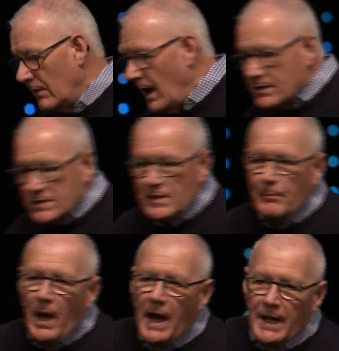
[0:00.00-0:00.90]
You're not just a
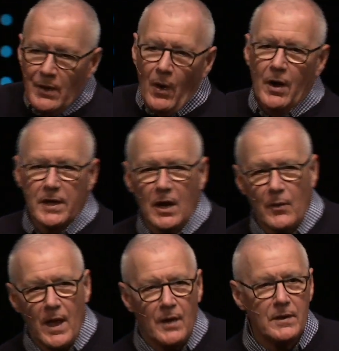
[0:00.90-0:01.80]
body walking
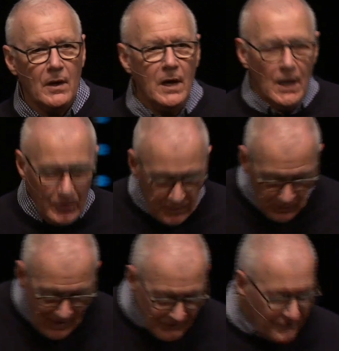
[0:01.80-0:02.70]
around. No, you
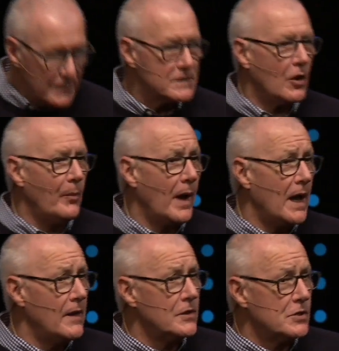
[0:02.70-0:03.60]
do have a physical
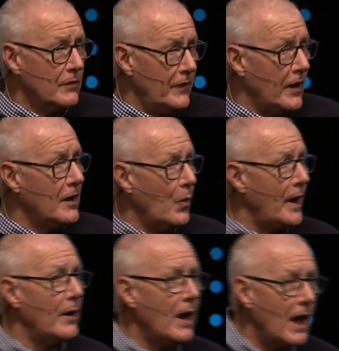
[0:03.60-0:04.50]
body that you're very
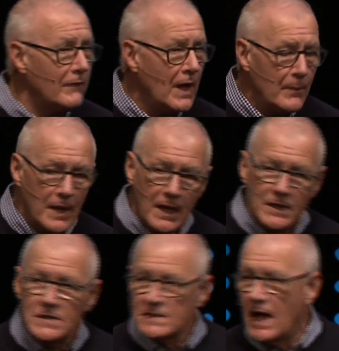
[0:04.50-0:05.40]
aware of, but
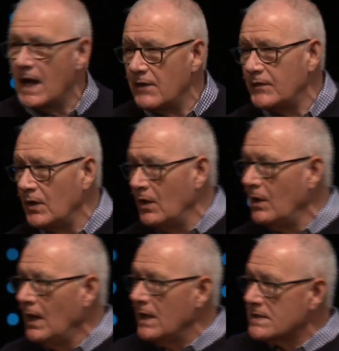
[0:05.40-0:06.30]
inside of
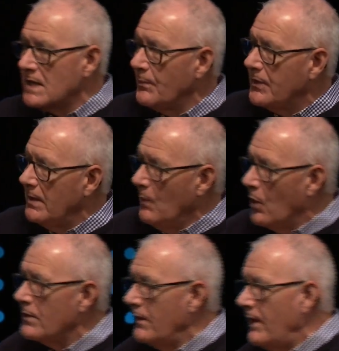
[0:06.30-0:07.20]
you is something
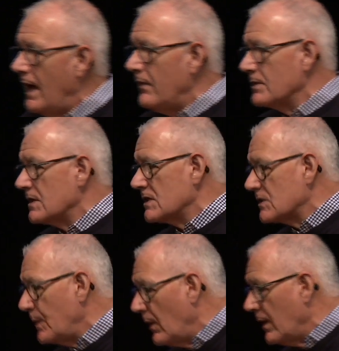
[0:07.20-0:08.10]
more than that. There's a
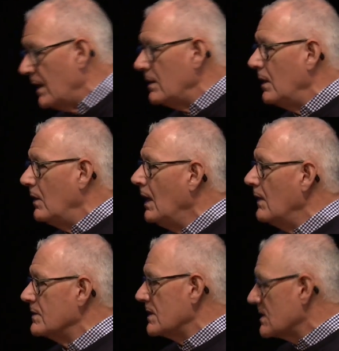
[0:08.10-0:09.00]
spirit in you,
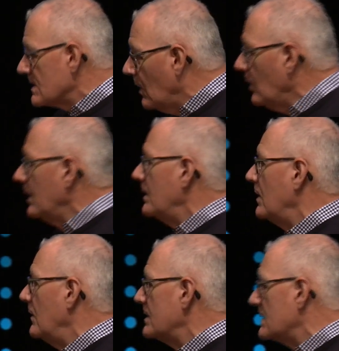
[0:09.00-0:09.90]
there's a soul in
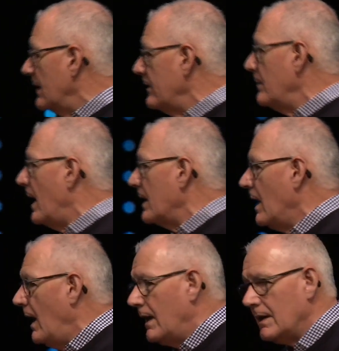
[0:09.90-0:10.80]
you that's given by
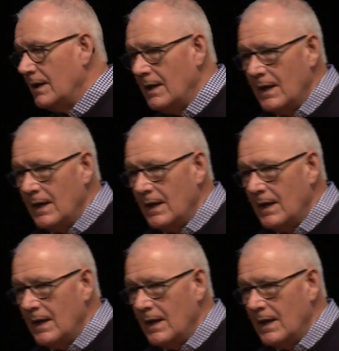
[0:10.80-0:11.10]
God.